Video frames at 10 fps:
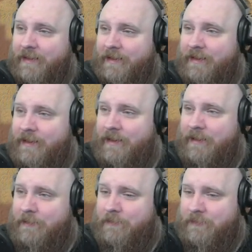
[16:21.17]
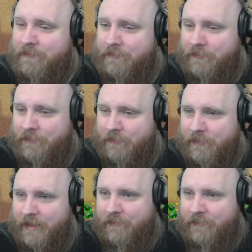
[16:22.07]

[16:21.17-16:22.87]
There